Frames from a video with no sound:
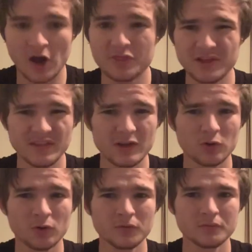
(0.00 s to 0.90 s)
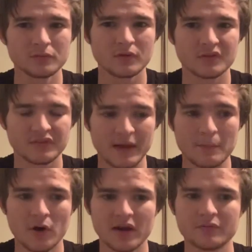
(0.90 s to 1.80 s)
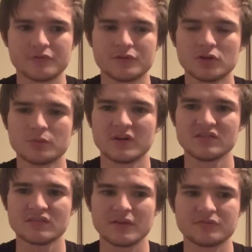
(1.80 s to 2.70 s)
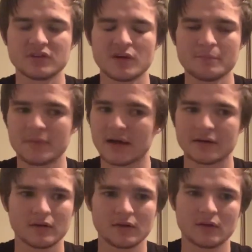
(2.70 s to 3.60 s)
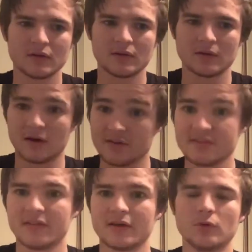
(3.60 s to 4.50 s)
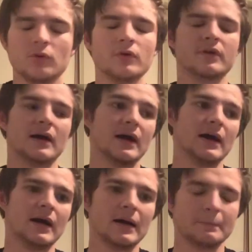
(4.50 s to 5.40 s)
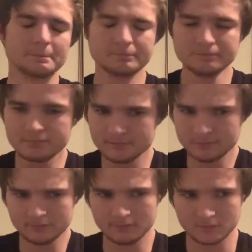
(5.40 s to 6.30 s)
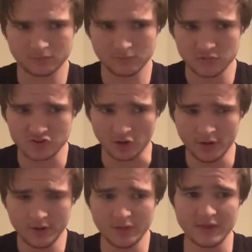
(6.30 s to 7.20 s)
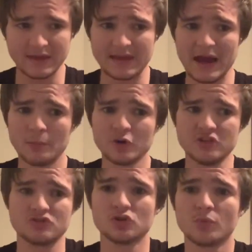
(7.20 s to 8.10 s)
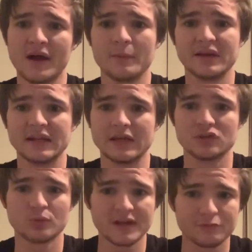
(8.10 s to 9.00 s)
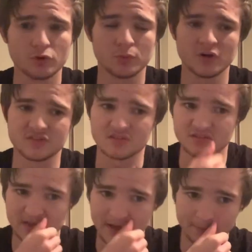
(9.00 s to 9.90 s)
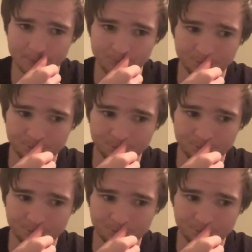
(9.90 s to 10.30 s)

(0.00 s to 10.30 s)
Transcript: I think they're gone. They might have a few wins left in them, but I think they're gone. The Cowboys took away a win here, 24-10.